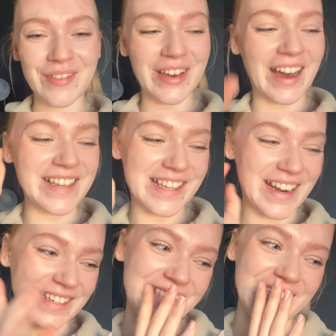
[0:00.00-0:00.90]
you guys, and
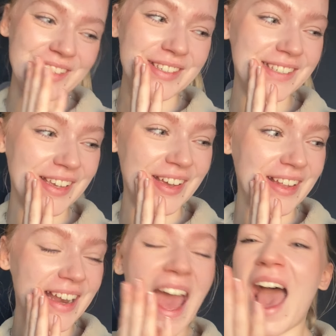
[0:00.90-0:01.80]
I'll see you
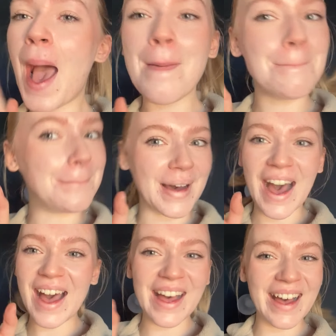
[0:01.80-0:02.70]
soon.
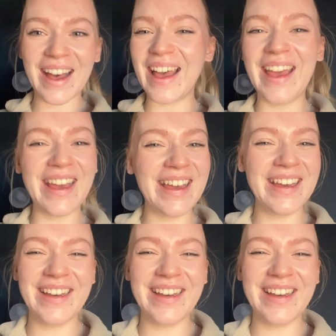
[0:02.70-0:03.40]
Bye.